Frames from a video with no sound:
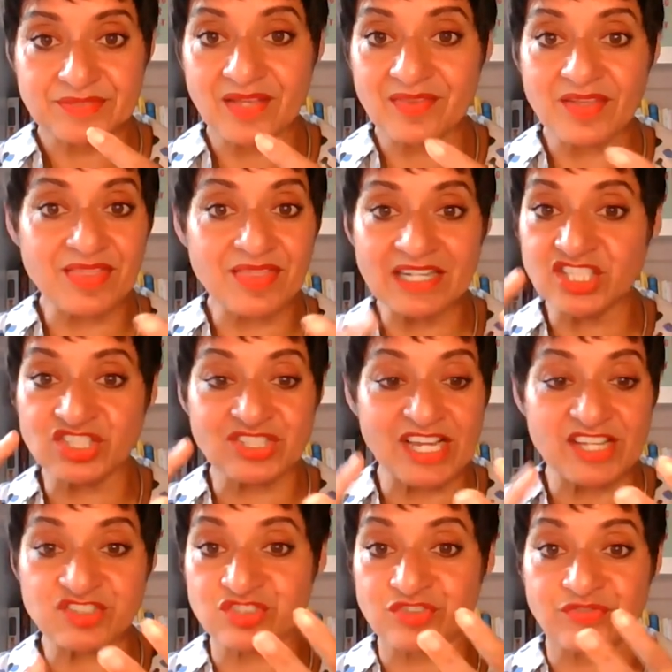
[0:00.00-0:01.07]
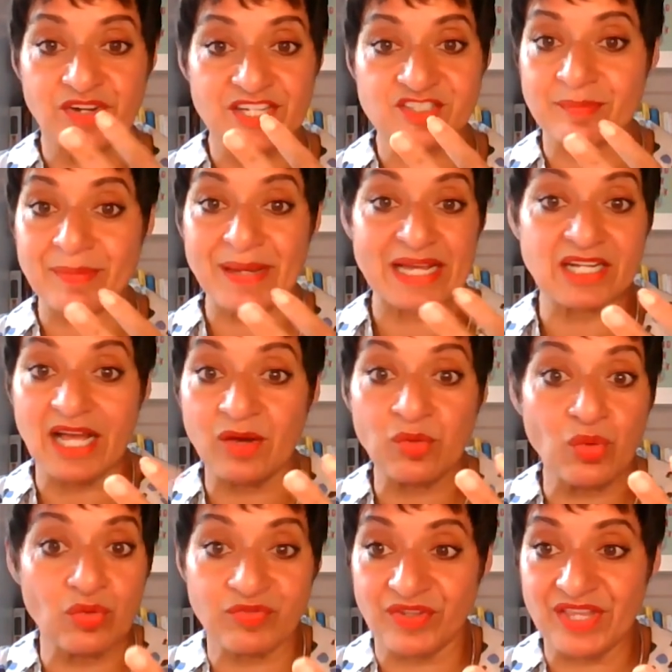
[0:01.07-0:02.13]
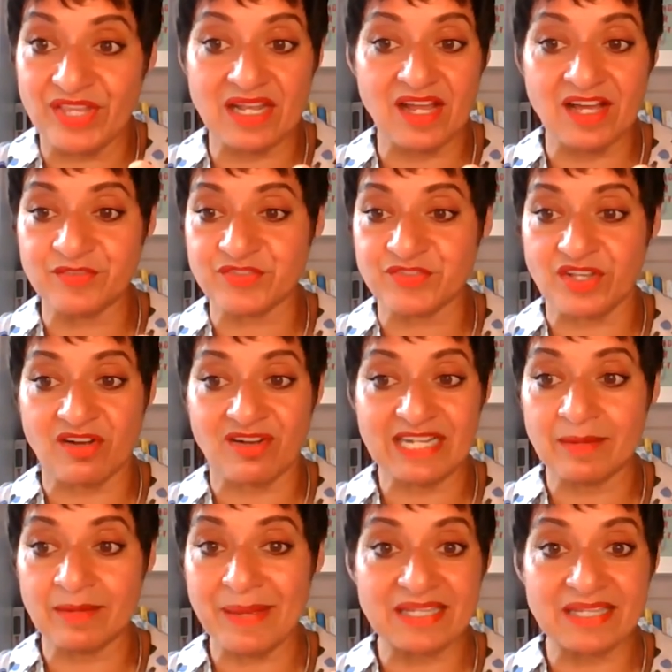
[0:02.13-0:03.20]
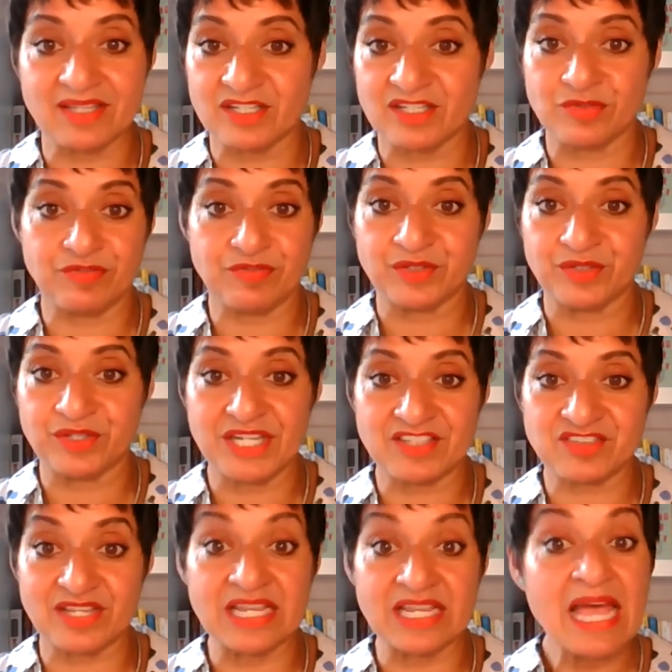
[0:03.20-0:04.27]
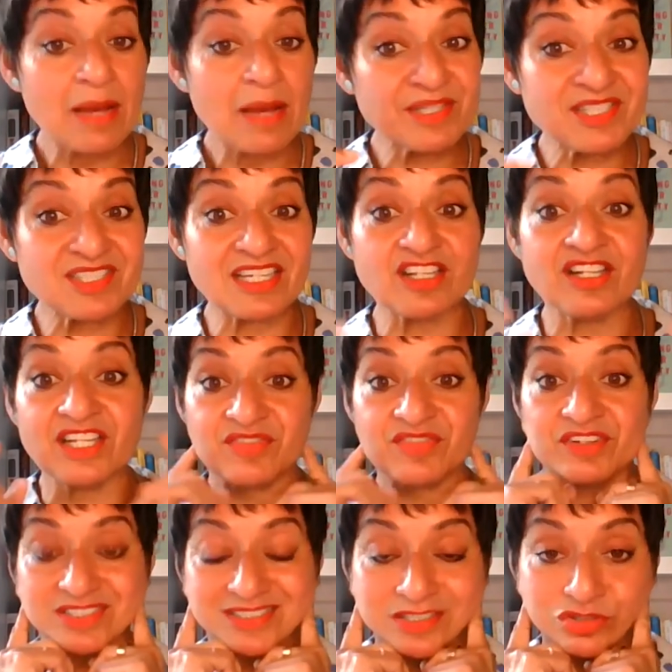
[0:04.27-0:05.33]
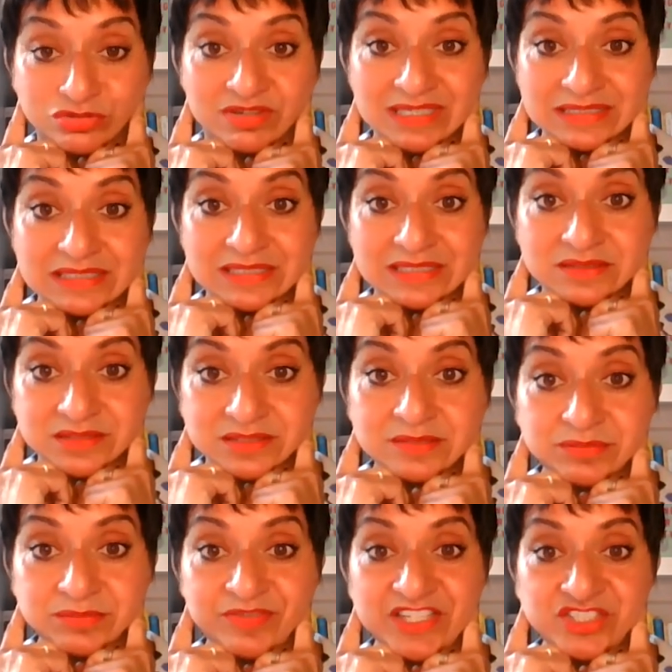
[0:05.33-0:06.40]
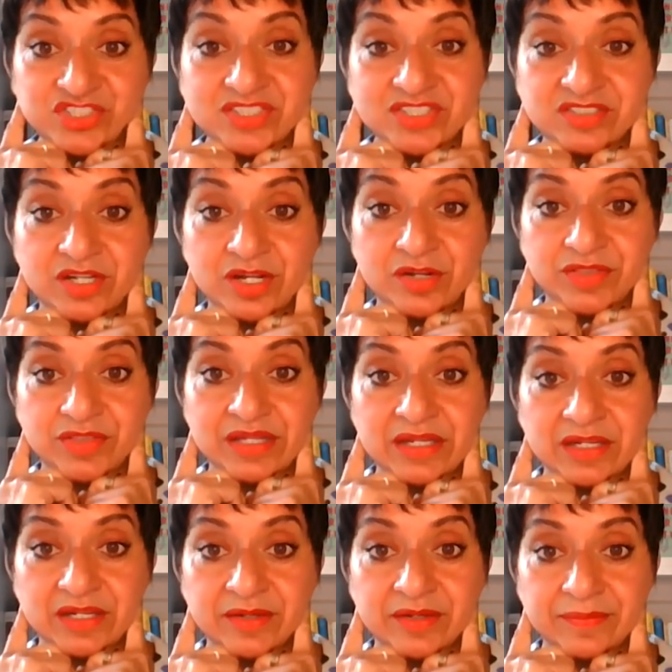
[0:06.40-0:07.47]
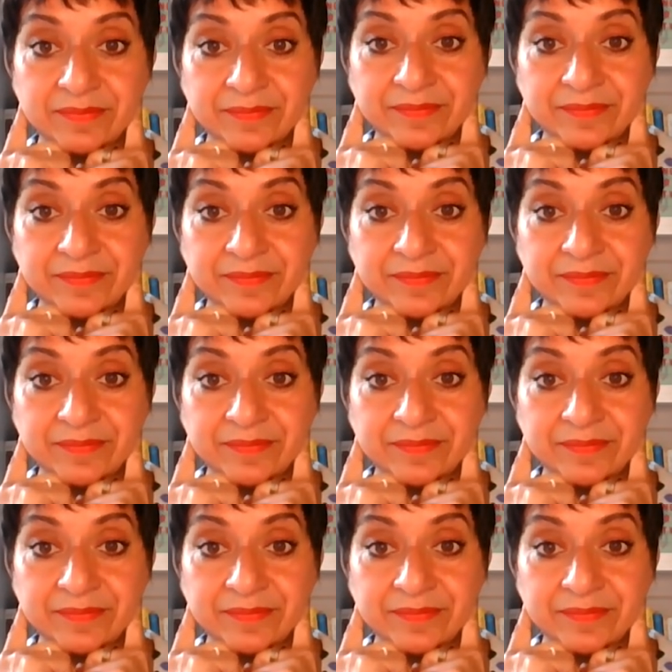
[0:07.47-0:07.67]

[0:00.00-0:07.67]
And they then catastrophize about how awful their lives are and how bad they're going to feel the next day, particularly if they're a tooth grinding, perfectionistic overthinker.